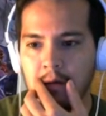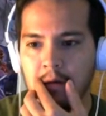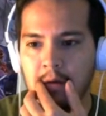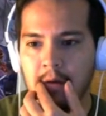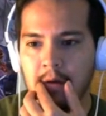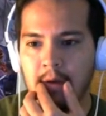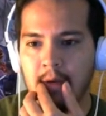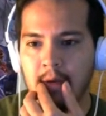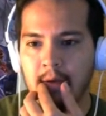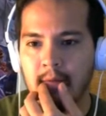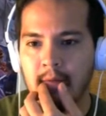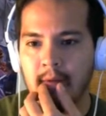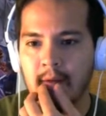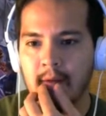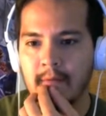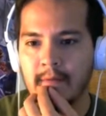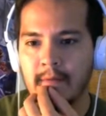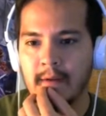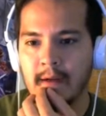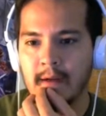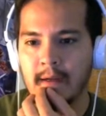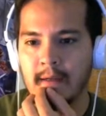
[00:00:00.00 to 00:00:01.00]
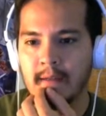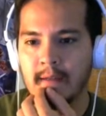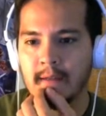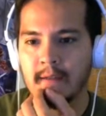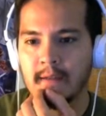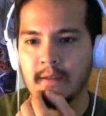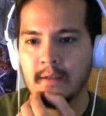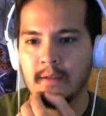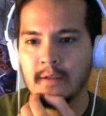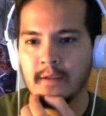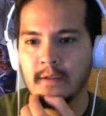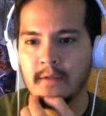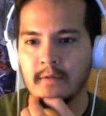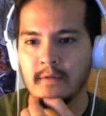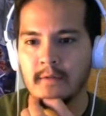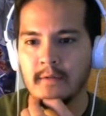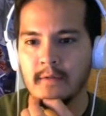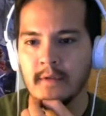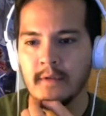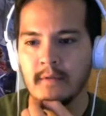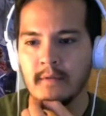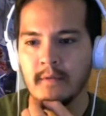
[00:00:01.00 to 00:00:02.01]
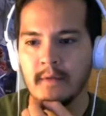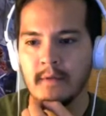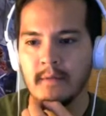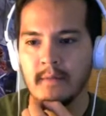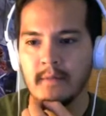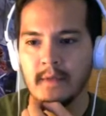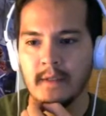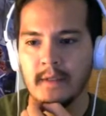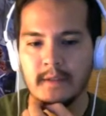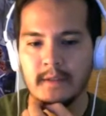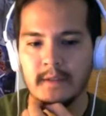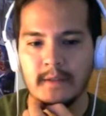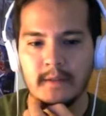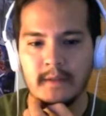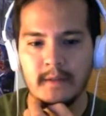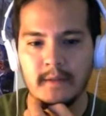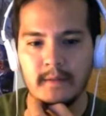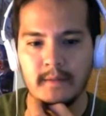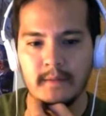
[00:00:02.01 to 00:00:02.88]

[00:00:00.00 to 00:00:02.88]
Activate effect. Destroy one monster.